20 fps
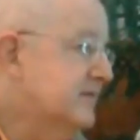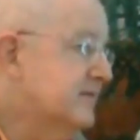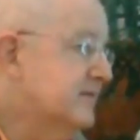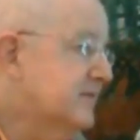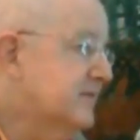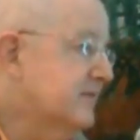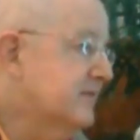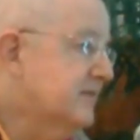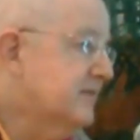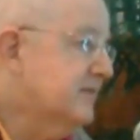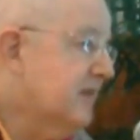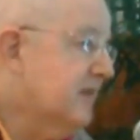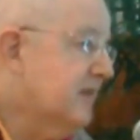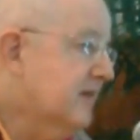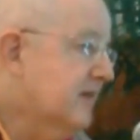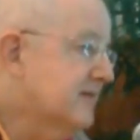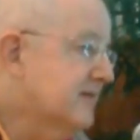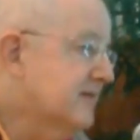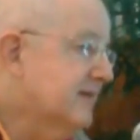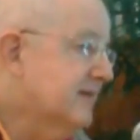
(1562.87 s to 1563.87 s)
of Srimad
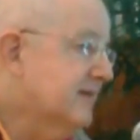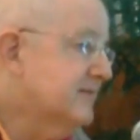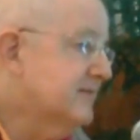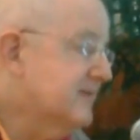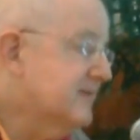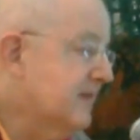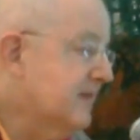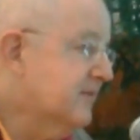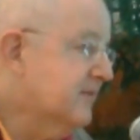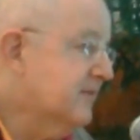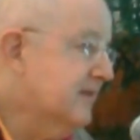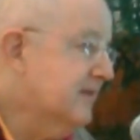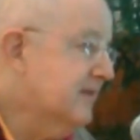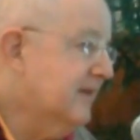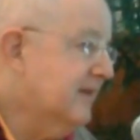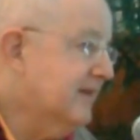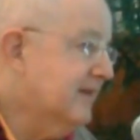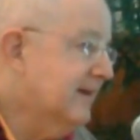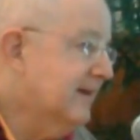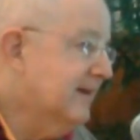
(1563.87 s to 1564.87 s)
Bhagavatam, it's not ordinary.